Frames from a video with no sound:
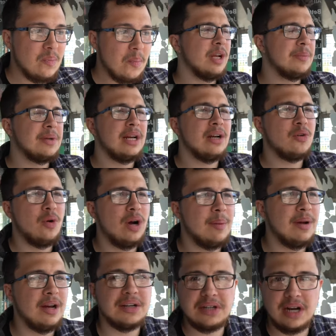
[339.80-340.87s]
I'm getting quite a
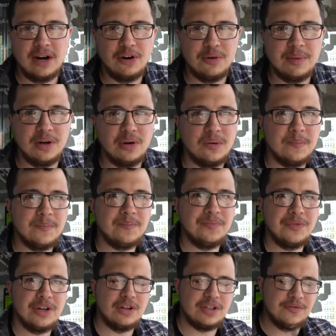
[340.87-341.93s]
bit of caramel.
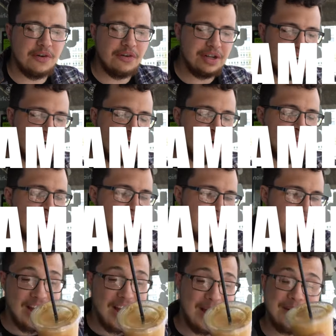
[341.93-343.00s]
You know, it's very
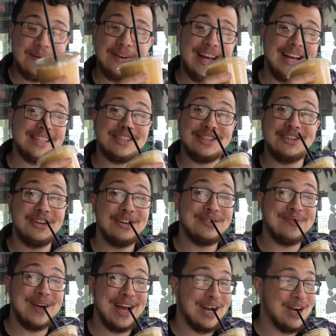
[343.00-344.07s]
caramelly. Oh, that's good,
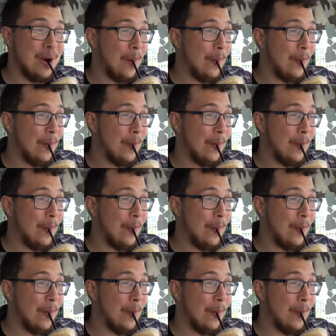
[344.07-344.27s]
man.